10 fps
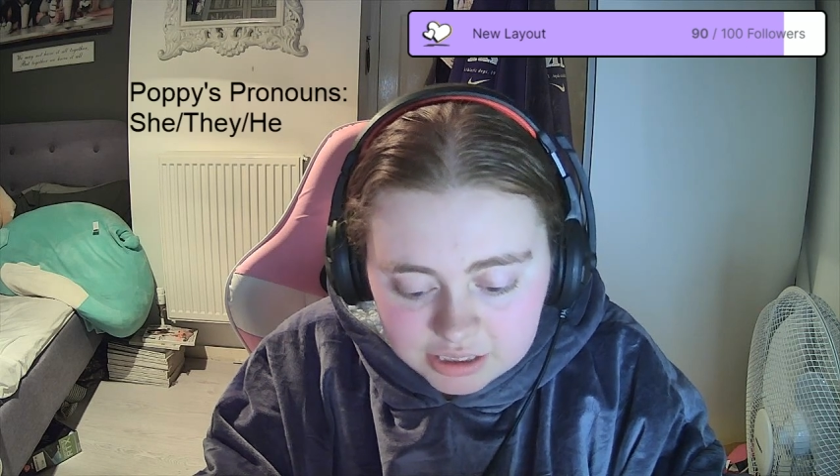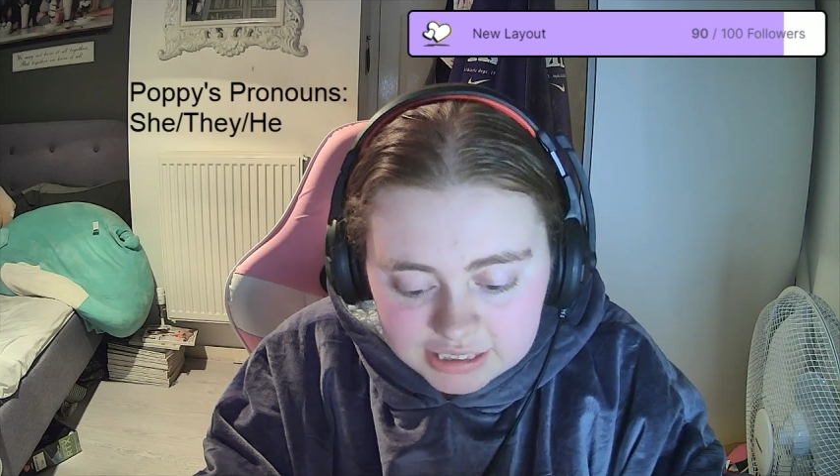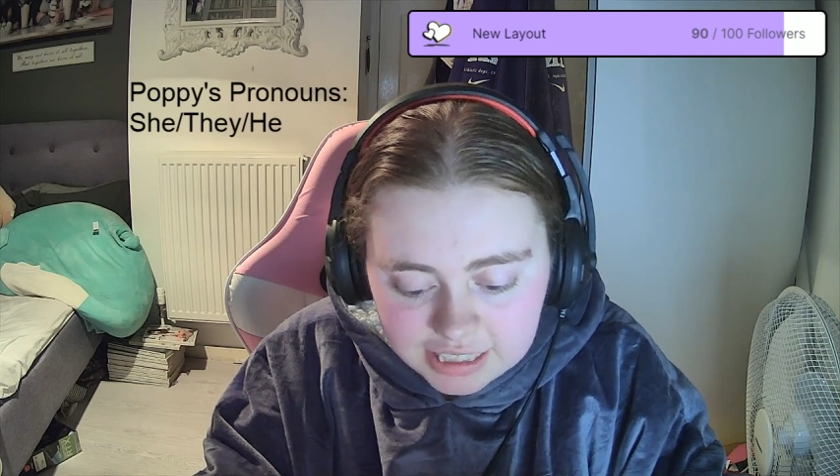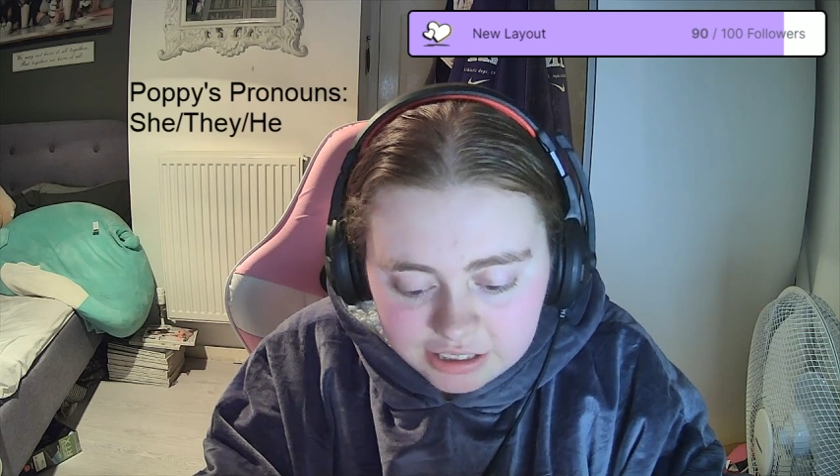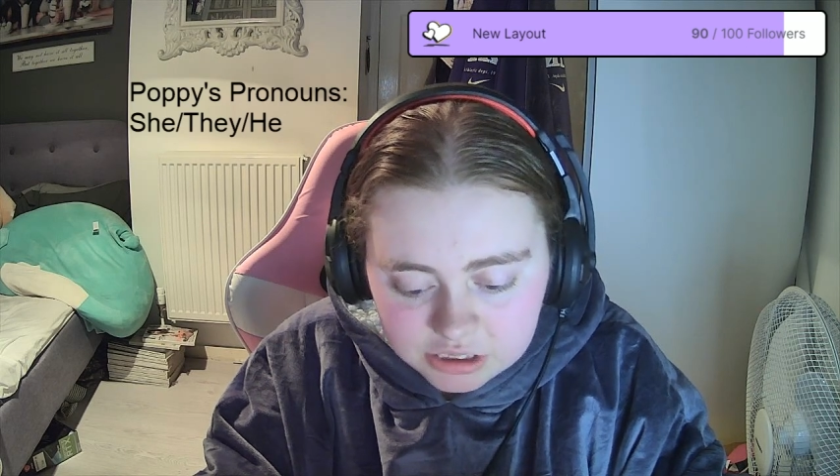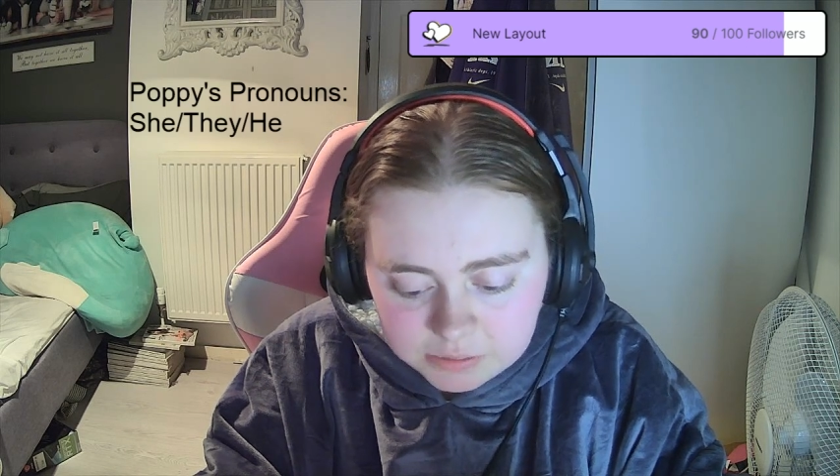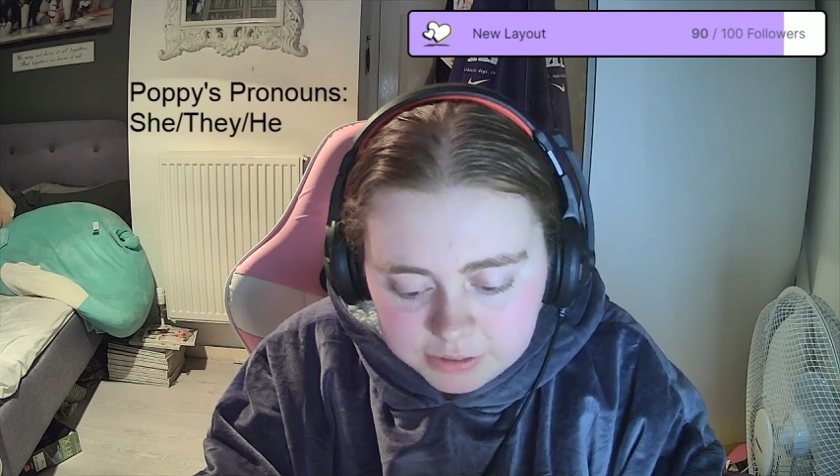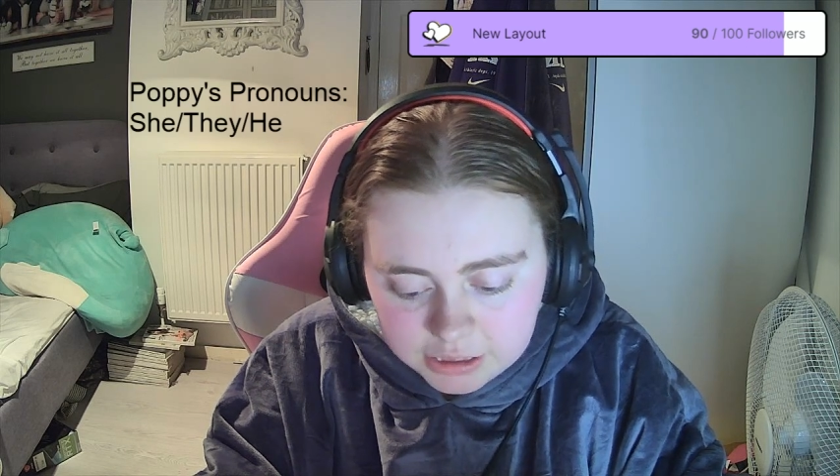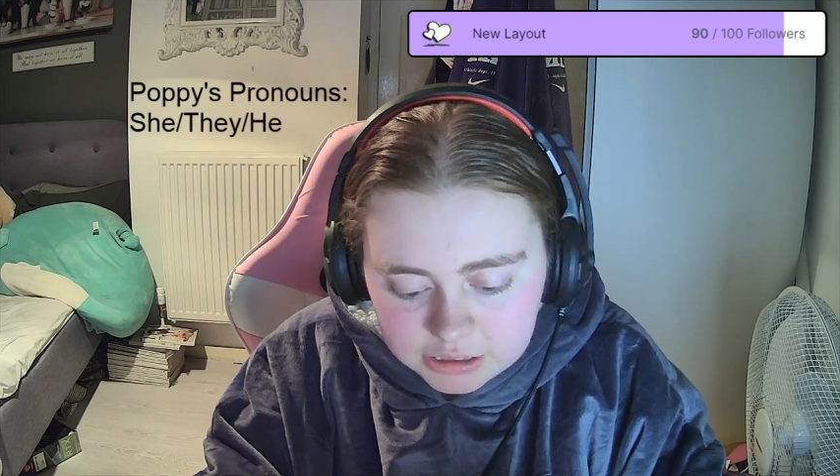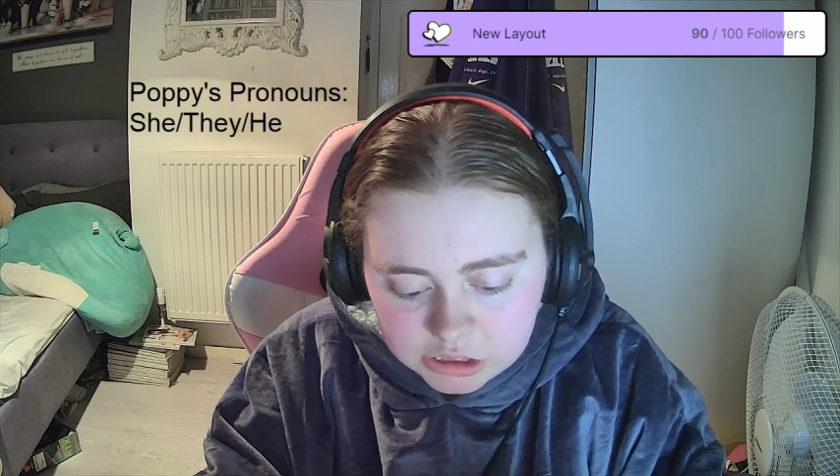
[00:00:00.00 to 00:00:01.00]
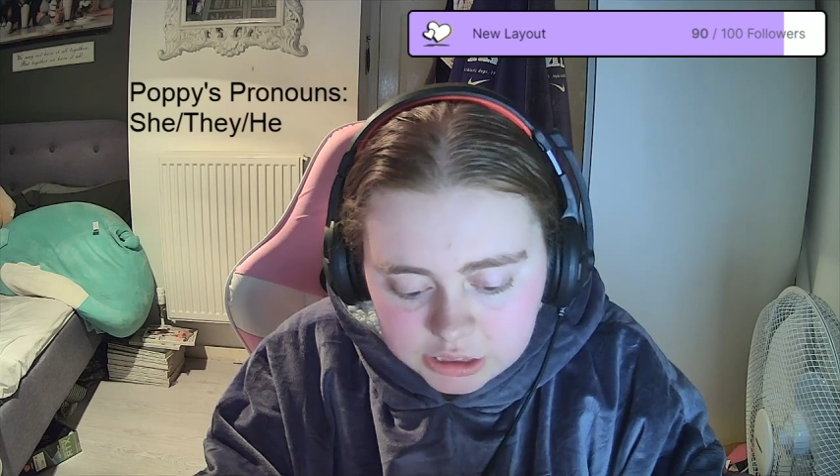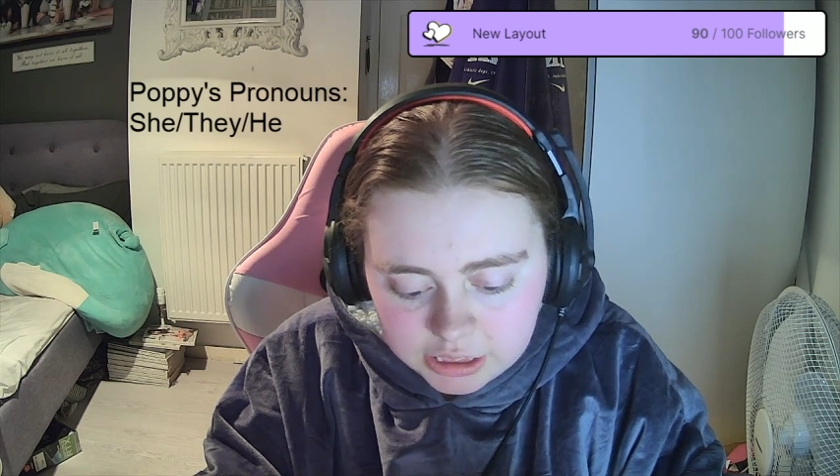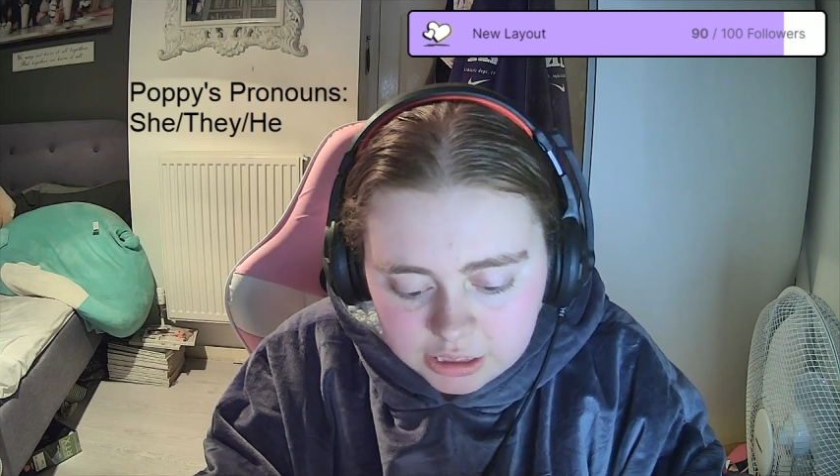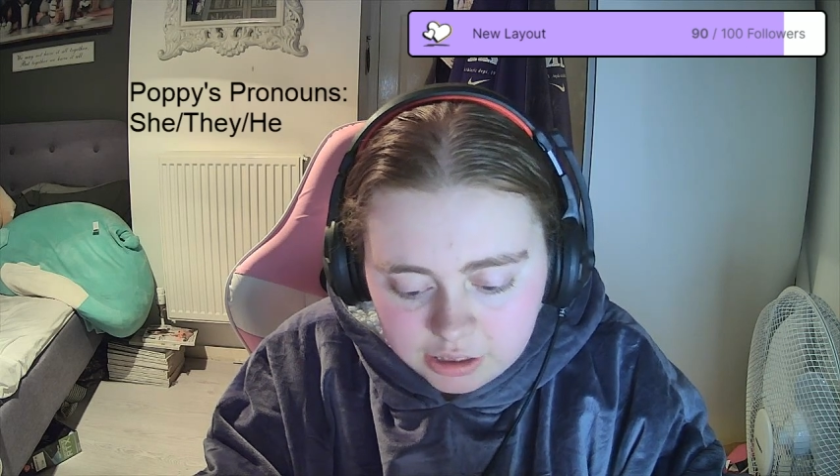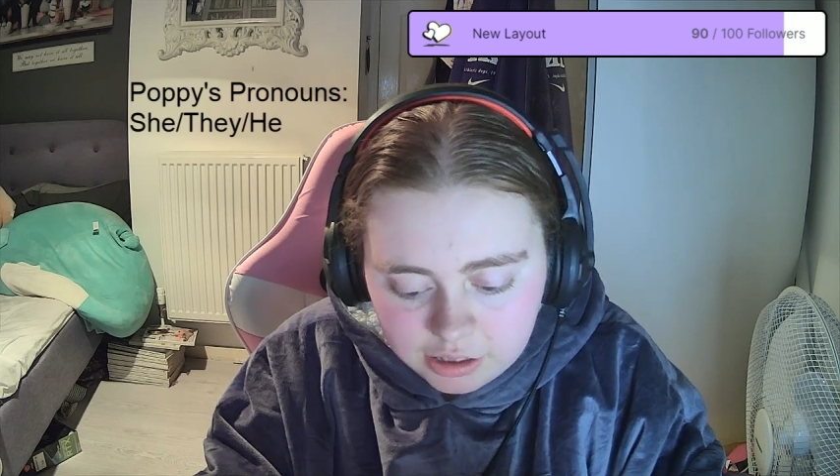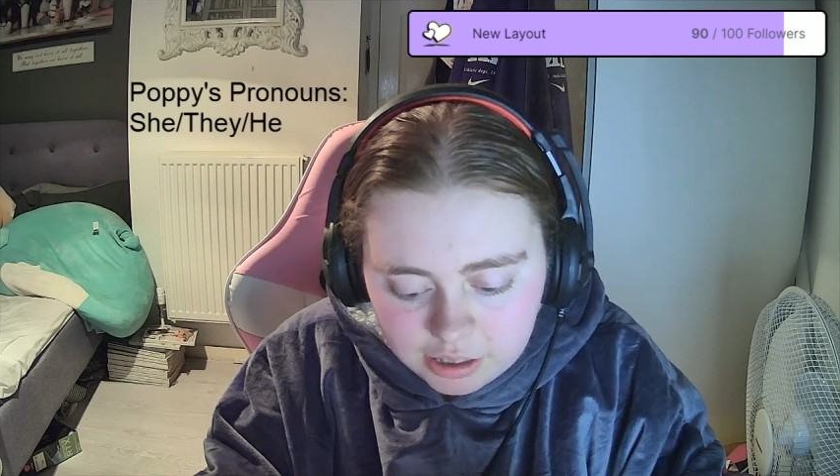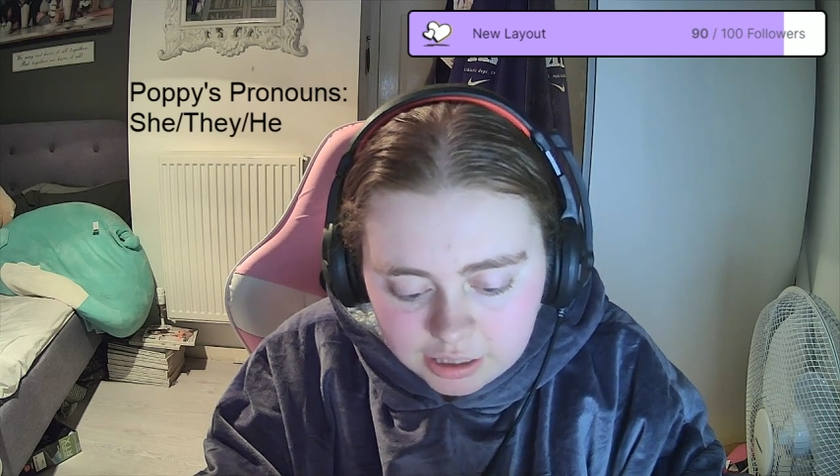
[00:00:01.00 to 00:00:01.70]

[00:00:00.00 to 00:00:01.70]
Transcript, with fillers: tails of this, Jay